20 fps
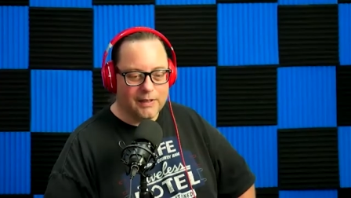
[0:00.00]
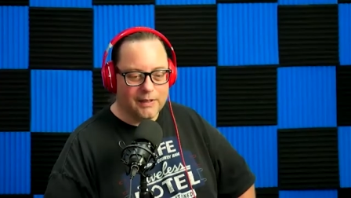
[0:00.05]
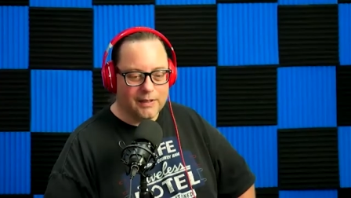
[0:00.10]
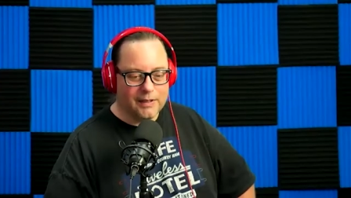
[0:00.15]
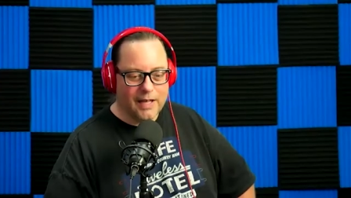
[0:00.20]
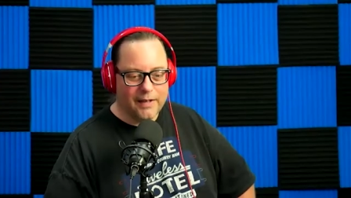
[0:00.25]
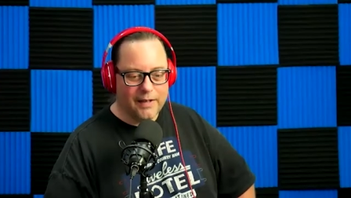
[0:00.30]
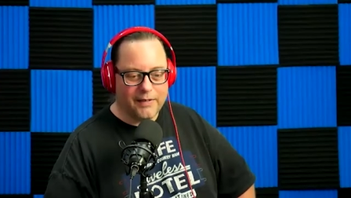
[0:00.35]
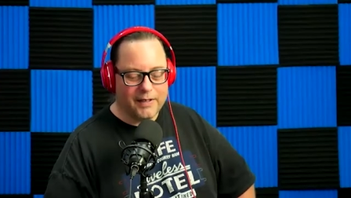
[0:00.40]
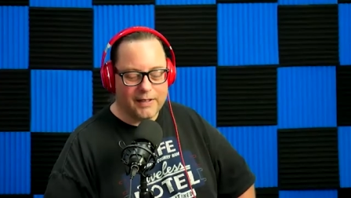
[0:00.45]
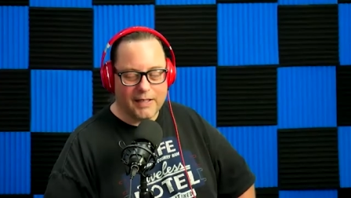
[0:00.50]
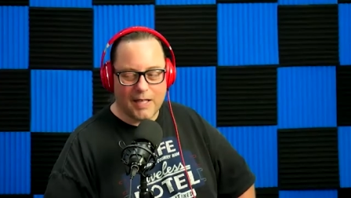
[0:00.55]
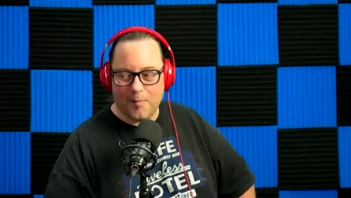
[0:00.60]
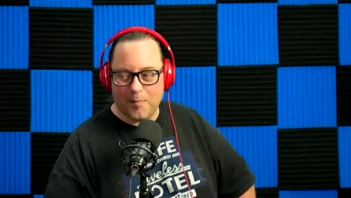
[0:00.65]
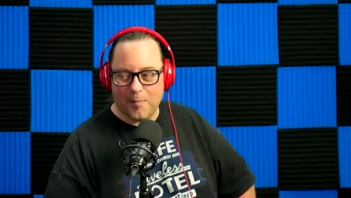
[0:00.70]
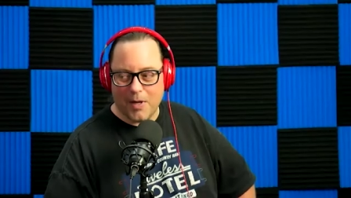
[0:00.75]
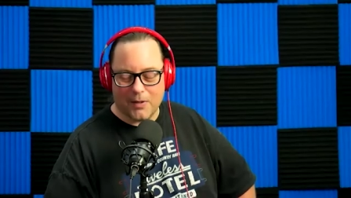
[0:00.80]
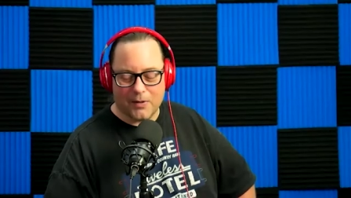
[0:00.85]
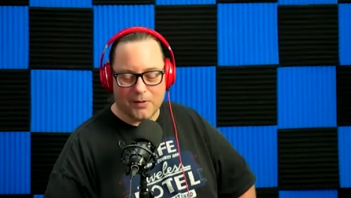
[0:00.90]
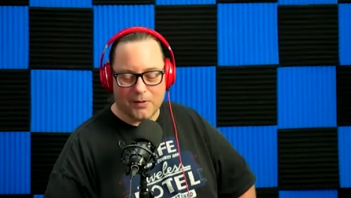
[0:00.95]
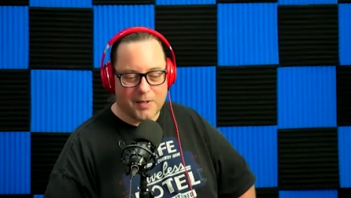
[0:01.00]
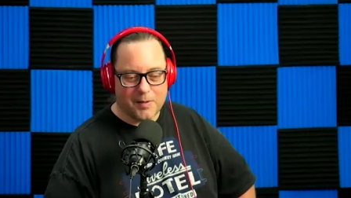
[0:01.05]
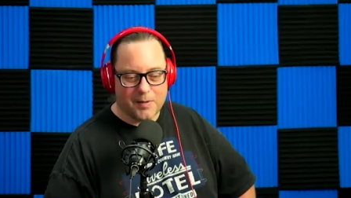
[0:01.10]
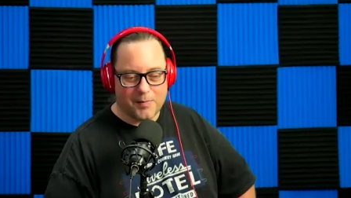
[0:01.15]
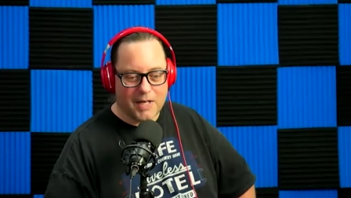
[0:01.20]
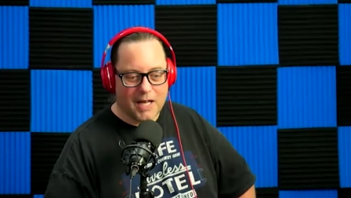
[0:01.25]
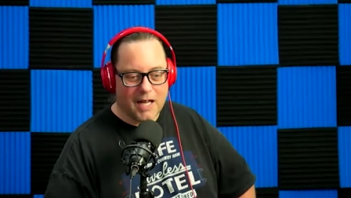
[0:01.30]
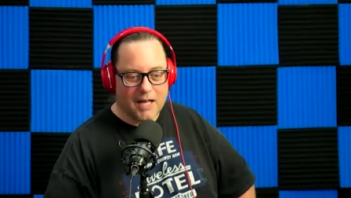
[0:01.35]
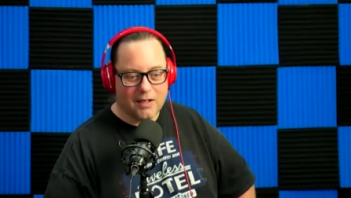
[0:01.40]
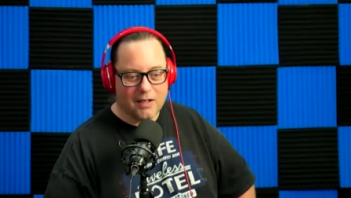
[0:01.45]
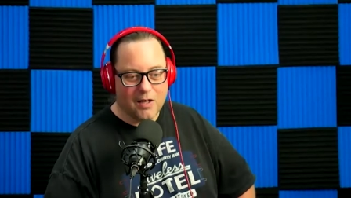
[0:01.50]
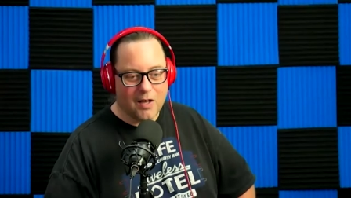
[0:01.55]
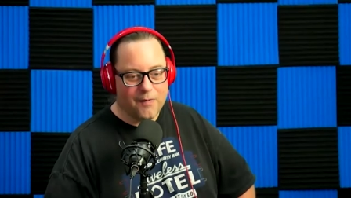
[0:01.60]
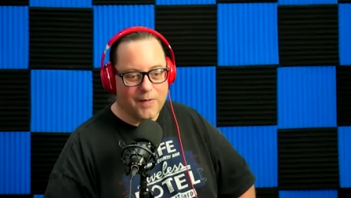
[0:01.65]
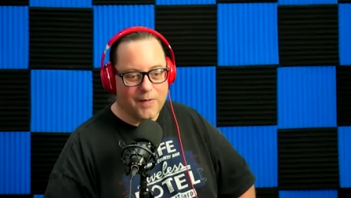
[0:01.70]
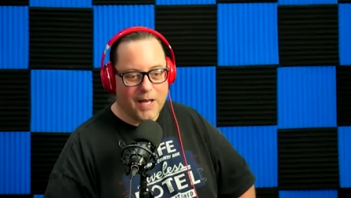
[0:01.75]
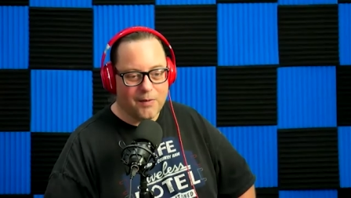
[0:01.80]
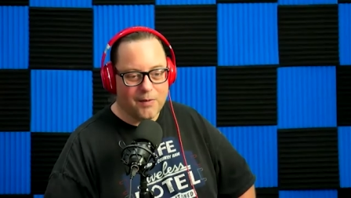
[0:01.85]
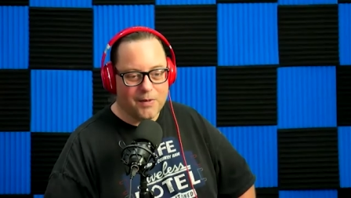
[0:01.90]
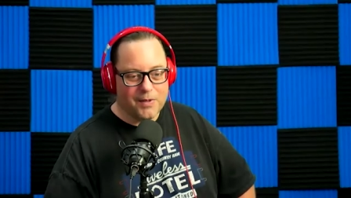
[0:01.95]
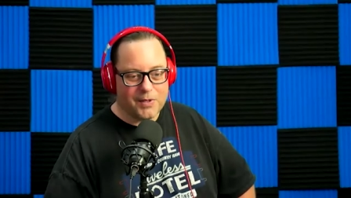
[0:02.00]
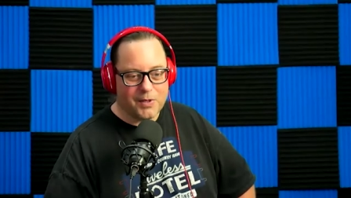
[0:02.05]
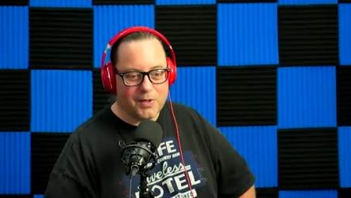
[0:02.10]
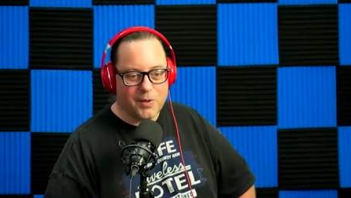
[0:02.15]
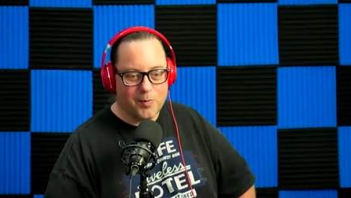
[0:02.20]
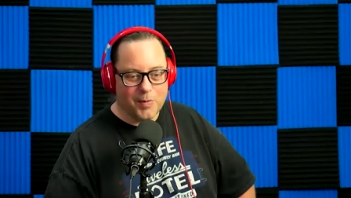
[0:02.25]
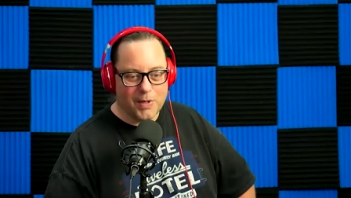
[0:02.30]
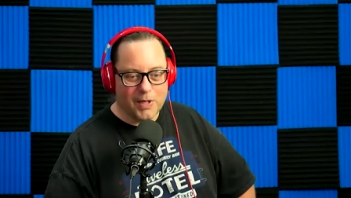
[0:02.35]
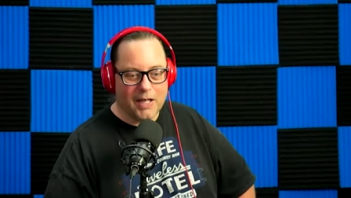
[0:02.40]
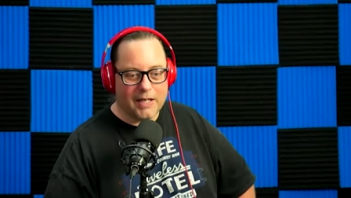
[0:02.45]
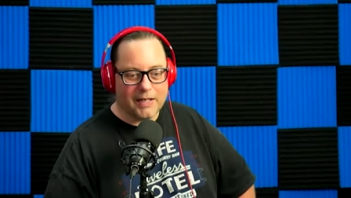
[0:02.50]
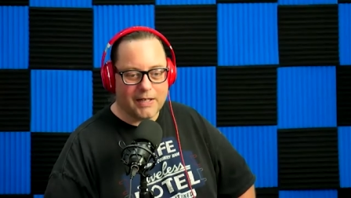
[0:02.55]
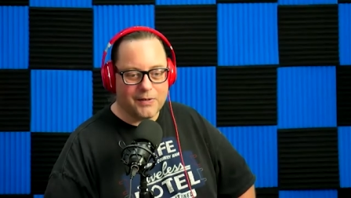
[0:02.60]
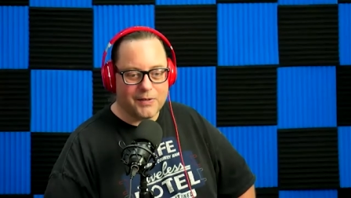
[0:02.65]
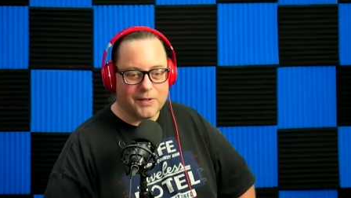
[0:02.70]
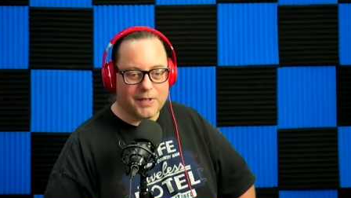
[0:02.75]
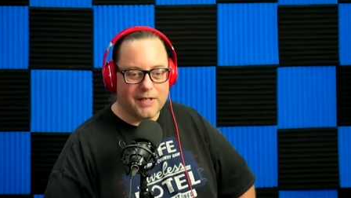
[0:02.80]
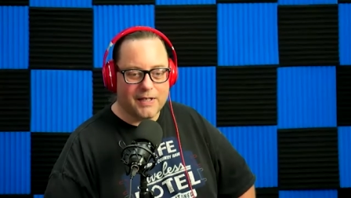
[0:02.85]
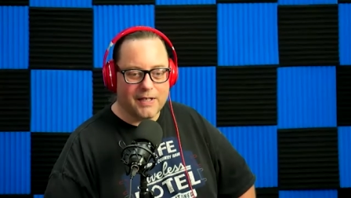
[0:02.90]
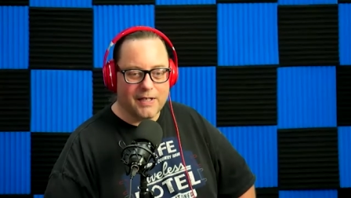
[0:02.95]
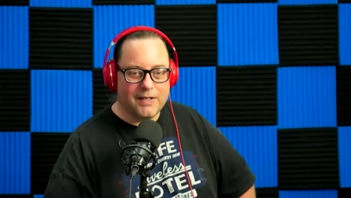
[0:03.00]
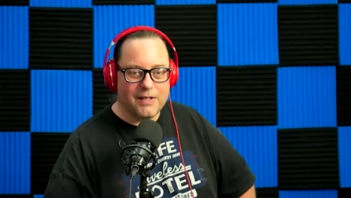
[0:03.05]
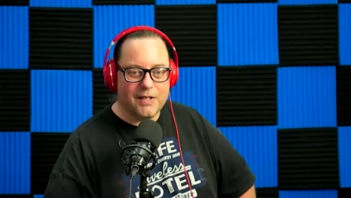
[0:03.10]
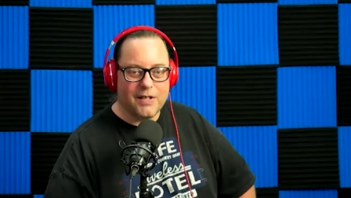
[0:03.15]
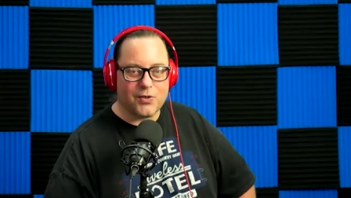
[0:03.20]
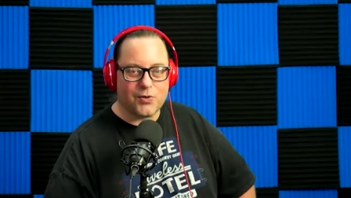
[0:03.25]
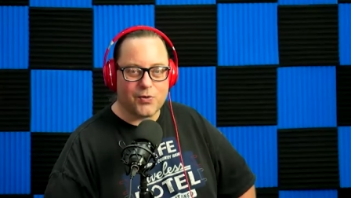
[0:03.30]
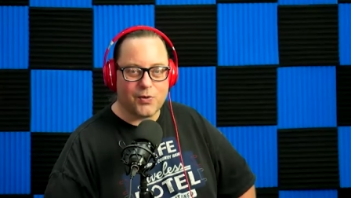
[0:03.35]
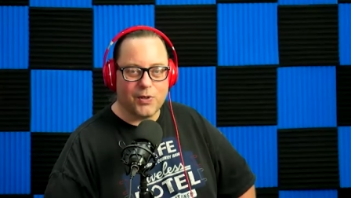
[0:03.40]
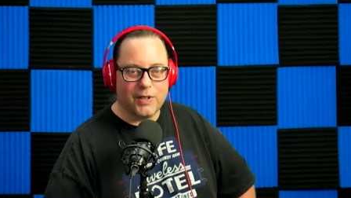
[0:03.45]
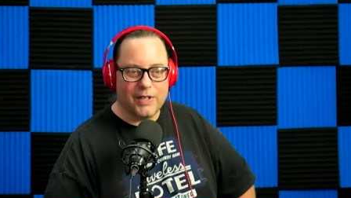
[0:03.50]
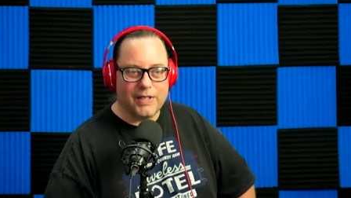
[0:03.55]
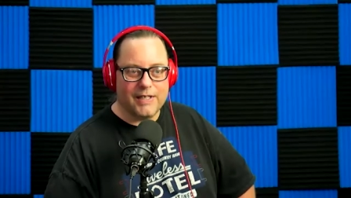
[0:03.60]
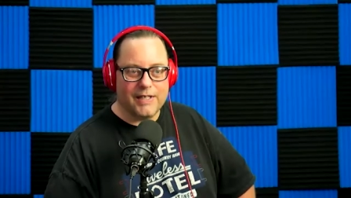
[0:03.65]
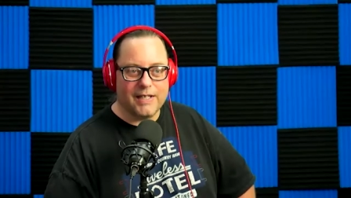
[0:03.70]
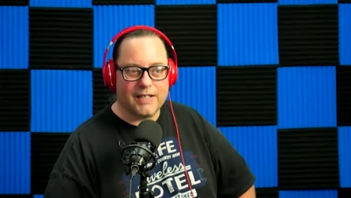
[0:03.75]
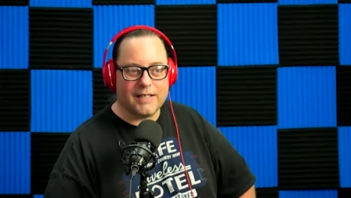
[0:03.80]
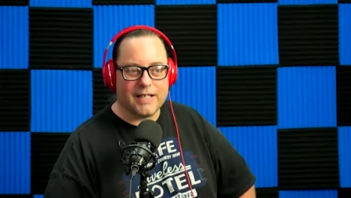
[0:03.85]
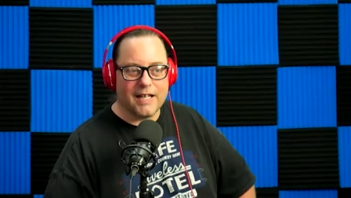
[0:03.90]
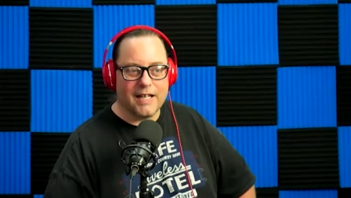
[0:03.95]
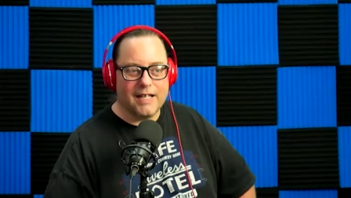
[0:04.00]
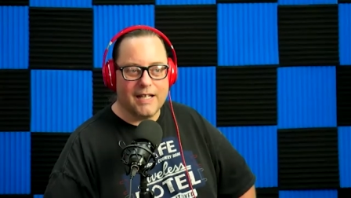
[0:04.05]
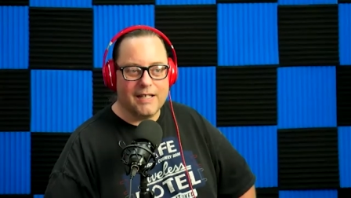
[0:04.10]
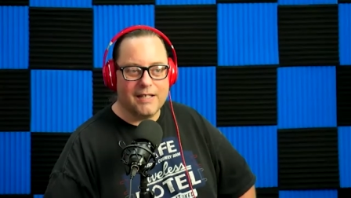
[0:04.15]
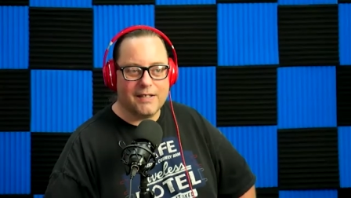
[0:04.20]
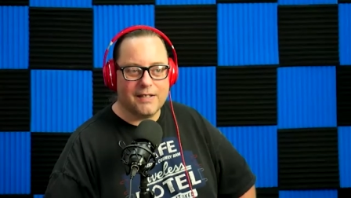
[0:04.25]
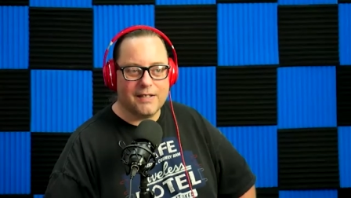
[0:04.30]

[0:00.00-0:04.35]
I think that bottle's empty. I love that one too. But like you said, the dish really dictates.